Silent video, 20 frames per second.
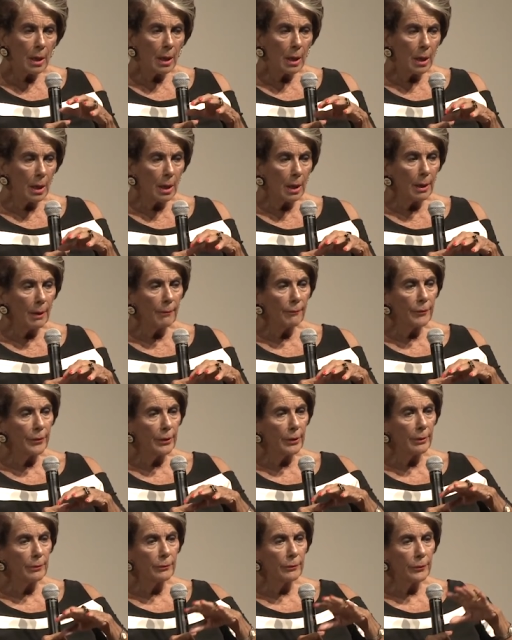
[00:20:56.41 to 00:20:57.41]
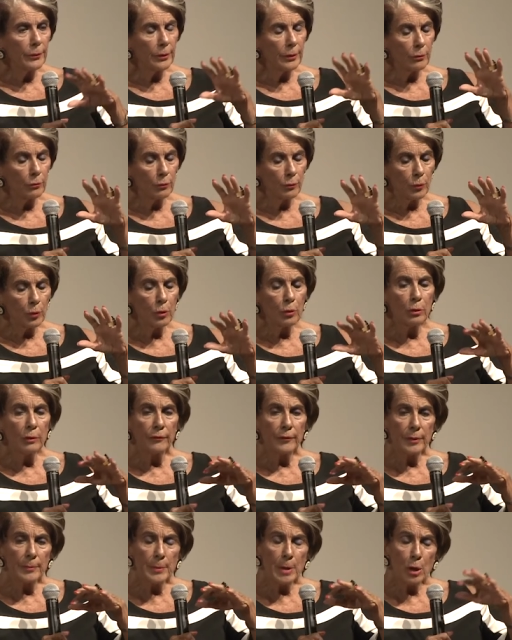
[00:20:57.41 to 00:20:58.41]
The role of
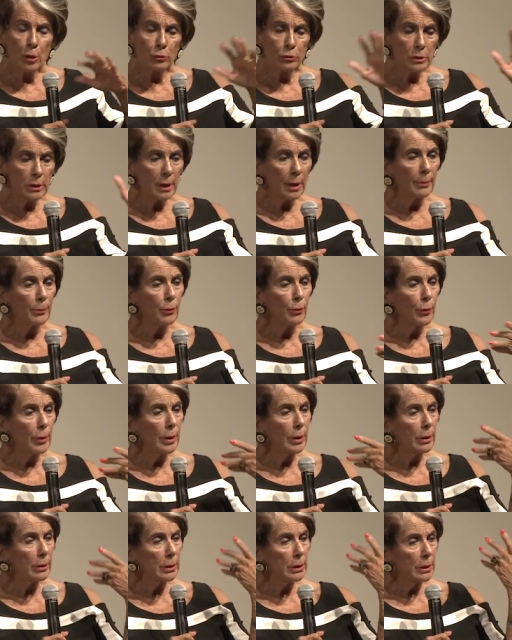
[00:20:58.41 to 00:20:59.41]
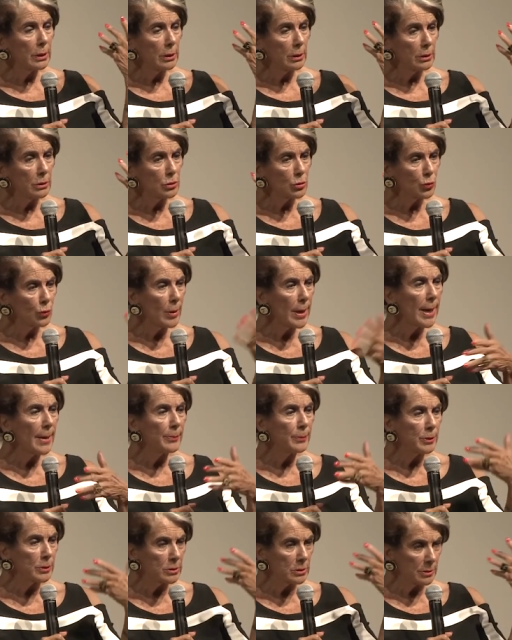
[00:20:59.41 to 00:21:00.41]
Imhotep, where he is
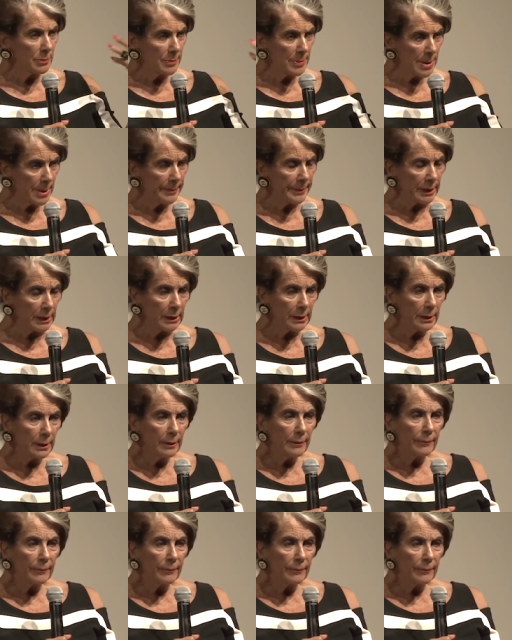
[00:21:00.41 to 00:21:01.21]
wrapped as a mummy,